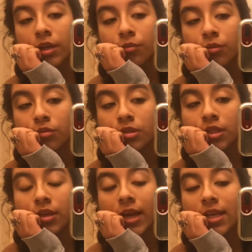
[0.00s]
And we will
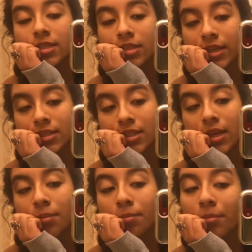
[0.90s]
see you guys next
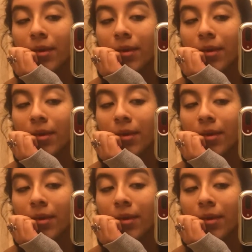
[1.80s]
time.